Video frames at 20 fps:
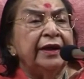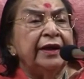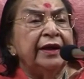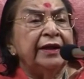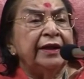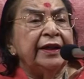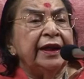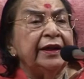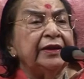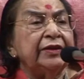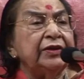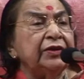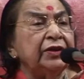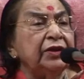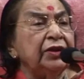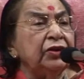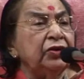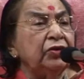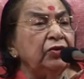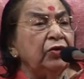that
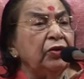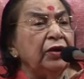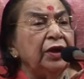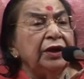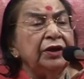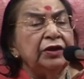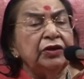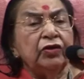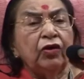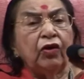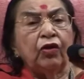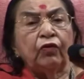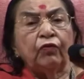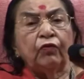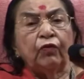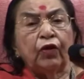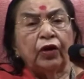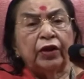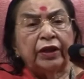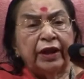Sahaja Yoga is not
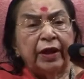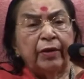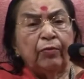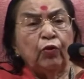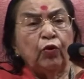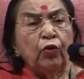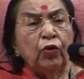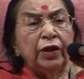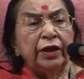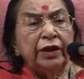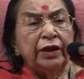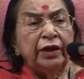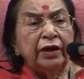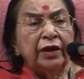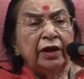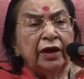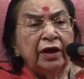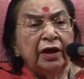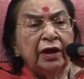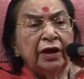for them only,
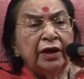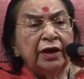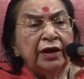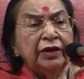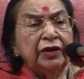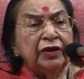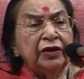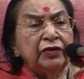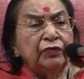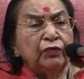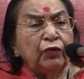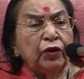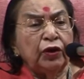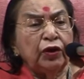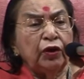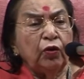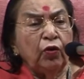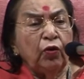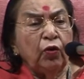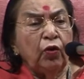it is for
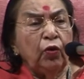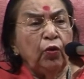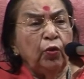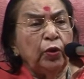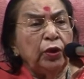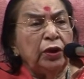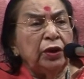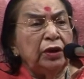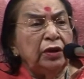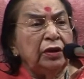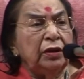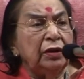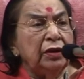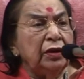the whole world.